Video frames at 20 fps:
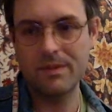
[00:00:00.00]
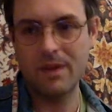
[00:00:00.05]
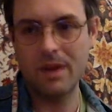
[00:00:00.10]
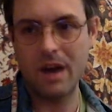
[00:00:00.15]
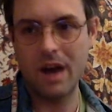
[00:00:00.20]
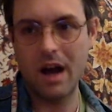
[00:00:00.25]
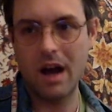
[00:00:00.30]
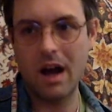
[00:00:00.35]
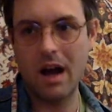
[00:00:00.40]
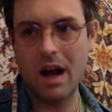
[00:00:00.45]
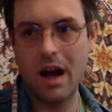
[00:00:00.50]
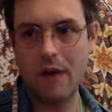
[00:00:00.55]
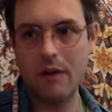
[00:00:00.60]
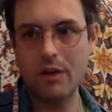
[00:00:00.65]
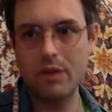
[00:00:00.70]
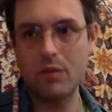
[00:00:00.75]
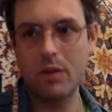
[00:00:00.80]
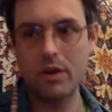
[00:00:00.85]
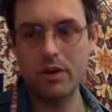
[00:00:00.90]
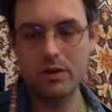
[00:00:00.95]
I
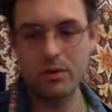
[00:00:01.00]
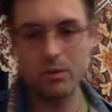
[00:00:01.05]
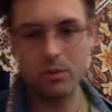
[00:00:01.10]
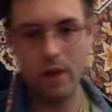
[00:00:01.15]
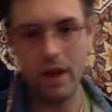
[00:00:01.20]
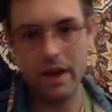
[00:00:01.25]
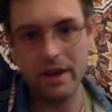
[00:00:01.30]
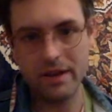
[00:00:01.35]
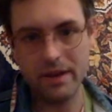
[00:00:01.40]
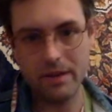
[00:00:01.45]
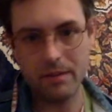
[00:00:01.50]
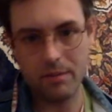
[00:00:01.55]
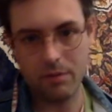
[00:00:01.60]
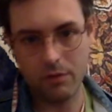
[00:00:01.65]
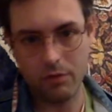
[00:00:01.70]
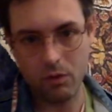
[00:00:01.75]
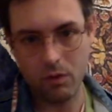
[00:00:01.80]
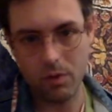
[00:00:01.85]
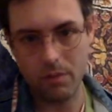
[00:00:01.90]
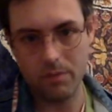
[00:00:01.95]
really want to write and
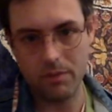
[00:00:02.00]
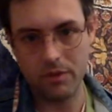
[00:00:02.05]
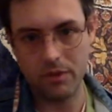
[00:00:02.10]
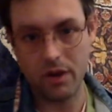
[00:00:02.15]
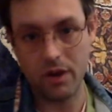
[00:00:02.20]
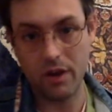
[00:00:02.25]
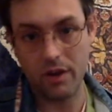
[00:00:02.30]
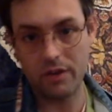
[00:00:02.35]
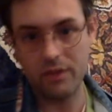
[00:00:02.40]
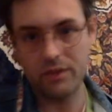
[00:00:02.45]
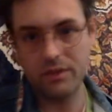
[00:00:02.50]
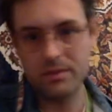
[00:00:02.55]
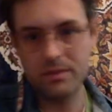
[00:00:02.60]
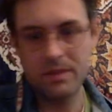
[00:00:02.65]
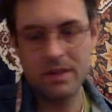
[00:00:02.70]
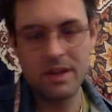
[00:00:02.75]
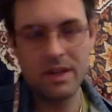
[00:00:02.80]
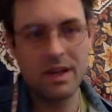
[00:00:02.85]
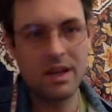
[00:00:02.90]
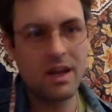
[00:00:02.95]
perform songs.
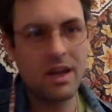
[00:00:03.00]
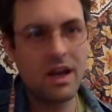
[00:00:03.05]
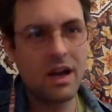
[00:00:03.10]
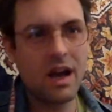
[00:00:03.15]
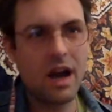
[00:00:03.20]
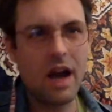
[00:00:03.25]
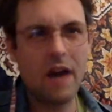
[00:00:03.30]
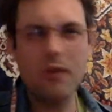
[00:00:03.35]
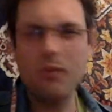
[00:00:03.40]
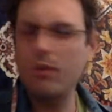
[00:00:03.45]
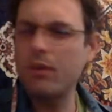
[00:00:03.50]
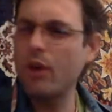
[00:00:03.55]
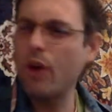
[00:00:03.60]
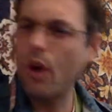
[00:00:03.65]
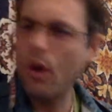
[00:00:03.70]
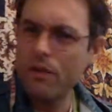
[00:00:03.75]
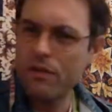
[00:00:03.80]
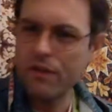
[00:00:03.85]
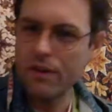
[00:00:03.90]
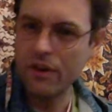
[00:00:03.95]
I don't
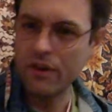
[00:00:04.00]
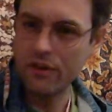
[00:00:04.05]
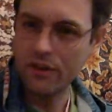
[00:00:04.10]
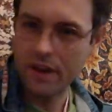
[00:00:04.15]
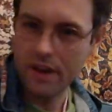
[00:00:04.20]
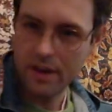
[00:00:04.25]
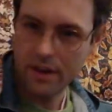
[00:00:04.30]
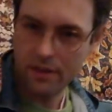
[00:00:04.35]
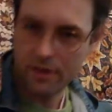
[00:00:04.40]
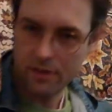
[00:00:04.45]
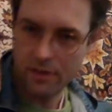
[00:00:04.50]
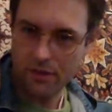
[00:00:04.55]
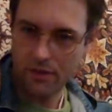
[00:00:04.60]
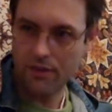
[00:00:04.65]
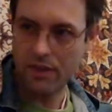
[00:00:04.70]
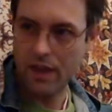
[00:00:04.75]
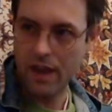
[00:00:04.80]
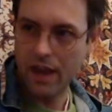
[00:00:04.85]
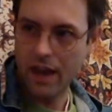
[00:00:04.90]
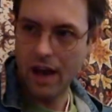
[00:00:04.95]
know if there's
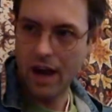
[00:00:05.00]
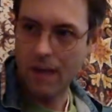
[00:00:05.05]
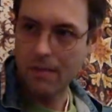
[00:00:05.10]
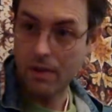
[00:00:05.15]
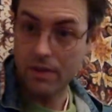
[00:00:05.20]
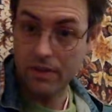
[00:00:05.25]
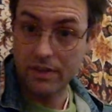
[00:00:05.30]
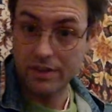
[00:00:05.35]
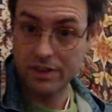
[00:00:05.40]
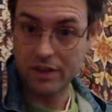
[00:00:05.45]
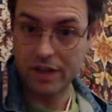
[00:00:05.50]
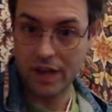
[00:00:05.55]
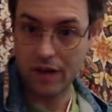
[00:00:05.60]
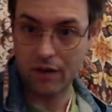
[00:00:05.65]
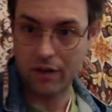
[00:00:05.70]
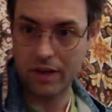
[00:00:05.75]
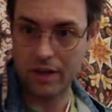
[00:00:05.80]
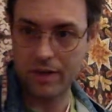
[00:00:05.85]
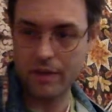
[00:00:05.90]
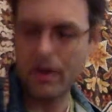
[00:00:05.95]
anything up on this
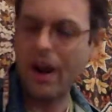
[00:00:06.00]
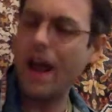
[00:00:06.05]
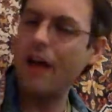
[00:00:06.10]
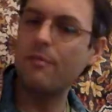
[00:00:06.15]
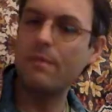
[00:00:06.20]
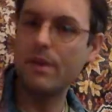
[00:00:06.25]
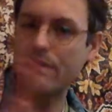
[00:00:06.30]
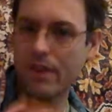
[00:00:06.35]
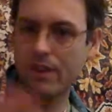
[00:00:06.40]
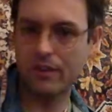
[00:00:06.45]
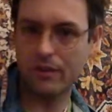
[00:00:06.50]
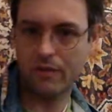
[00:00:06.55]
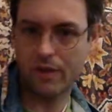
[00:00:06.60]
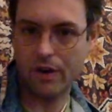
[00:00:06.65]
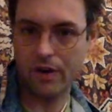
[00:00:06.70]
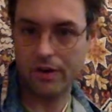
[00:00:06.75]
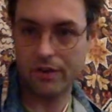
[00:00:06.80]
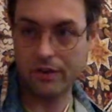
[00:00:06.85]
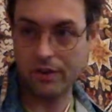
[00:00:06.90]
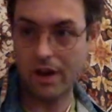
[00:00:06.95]
channel. There have been things at
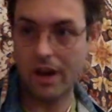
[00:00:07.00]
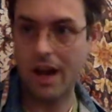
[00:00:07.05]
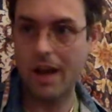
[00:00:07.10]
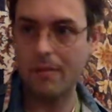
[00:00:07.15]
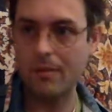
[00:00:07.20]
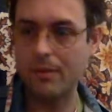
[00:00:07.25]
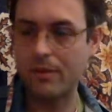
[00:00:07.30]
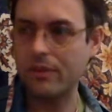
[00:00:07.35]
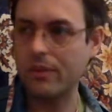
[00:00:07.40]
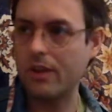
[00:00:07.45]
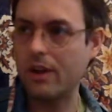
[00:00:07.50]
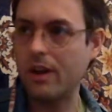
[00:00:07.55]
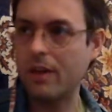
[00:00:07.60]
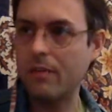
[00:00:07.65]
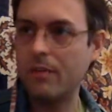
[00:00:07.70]
various times.